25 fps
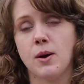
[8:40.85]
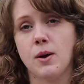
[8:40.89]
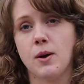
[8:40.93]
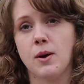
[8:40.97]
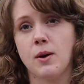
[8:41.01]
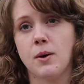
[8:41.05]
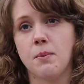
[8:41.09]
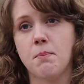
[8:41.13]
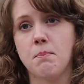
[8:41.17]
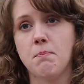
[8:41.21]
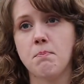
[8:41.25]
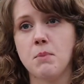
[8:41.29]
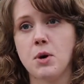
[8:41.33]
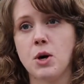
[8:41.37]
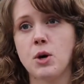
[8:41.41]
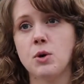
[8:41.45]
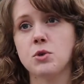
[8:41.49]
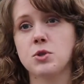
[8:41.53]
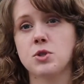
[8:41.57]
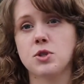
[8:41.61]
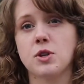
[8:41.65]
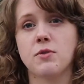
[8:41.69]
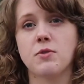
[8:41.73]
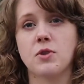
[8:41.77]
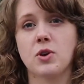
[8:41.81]

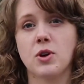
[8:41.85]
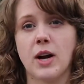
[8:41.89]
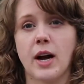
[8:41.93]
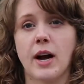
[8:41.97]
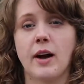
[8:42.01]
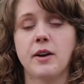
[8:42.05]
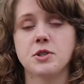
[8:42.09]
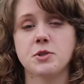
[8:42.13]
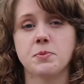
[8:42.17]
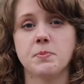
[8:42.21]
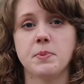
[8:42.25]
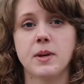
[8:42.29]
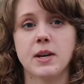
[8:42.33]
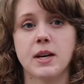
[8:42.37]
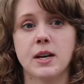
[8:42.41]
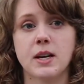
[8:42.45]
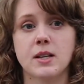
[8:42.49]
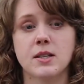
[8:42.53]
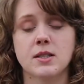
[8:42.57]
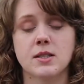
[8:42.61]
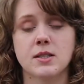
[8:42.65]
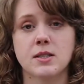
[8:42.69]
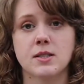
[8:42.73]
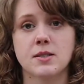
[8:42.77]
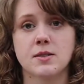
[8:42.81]
of your
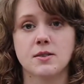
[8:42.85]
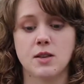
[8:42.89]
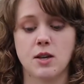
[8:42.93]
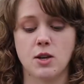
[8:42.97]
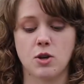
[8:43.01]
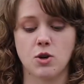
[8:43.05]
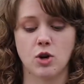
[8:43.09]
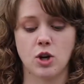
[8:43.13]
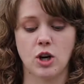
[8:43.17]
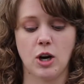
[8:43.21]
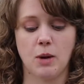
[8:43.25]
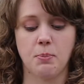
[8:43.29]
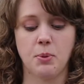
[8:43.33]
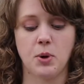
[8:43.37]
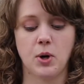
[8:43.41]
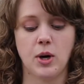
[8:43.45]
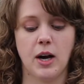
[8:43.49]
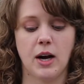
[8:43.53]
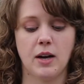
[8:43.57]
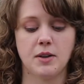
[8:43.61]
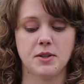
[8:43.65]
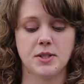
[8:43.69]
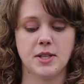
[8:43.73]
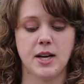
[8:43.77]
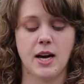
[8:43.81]
houseplants that you're going to put
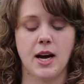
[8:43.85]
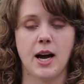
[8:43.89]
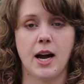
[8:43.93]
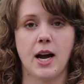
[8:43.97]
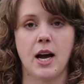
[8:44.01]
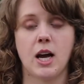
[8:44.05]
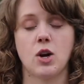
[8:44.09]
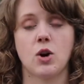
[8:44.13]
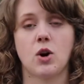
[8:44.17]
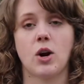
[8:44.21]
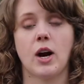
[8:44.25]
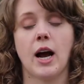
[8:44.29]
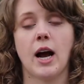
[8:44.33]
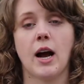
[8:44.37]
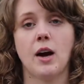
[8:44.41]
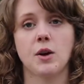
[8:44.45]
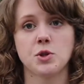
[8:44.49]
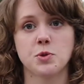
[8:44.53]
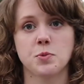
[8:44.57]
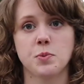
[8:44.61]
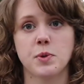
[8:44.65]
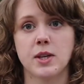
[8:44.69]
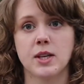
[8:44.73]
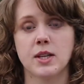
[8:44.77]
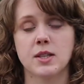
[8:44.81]
outside are
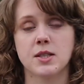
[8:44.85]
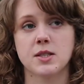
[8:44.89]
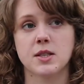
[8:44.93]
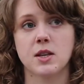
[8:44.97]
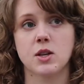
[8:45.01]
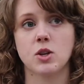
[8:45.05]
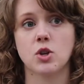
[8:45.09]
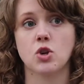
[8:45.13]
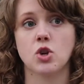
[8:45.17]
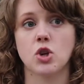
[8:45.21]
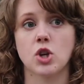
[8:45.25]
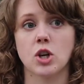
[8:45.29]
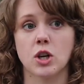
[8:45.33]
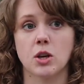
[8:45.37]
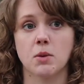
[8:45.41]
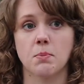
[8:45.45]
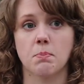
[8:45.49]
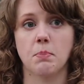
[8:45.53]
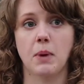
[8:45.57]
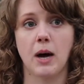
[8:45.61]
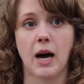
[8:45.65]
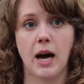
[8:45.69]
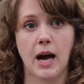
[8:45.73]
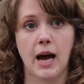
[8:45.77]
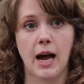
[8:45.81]
houseplants that you're going to
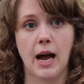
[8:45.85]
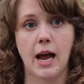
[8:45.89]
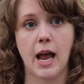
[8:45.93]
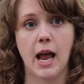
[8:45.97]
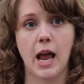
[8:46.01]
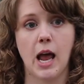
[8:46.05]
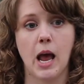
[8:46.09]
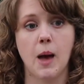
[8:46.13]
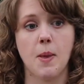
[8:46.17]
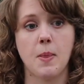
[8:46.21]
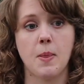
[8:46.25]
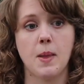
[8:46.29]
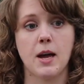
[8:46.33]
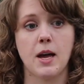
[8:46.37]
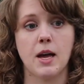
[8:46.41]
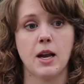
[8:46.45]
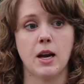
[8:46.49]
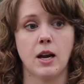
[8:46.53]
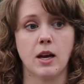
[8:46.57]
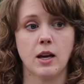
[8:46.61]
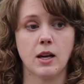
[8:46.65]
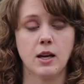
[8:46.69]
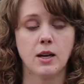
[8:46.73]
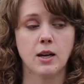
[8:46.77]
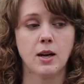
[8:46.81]
buy and
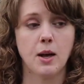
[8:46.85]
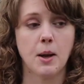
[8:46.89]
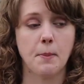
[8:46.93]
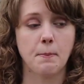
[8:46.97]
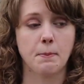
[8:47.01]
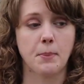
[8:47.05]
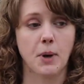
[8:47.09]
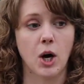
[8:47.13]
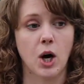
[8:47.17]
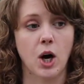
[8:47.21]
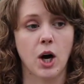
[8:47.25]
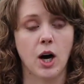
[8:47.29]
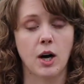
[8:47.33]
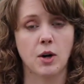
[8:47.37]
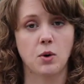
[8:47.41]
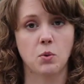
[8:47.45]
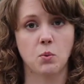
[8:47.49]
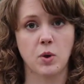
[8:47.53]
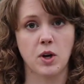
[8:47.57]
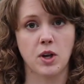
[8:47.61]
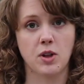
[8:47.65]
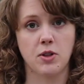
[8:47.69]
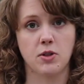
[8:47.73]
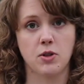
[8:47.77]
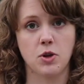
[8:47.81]
then pot
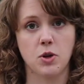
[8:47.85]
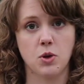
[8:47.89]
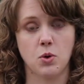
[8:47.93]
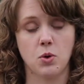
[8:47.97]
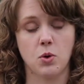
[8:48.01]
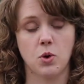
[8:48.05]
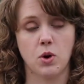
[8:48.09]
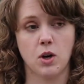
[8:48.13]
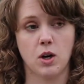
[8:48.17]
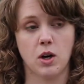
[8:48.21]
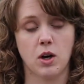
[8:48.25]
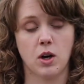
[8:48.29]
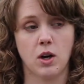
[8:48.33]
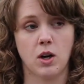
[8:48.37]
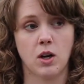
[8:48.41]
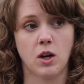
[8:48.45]
with your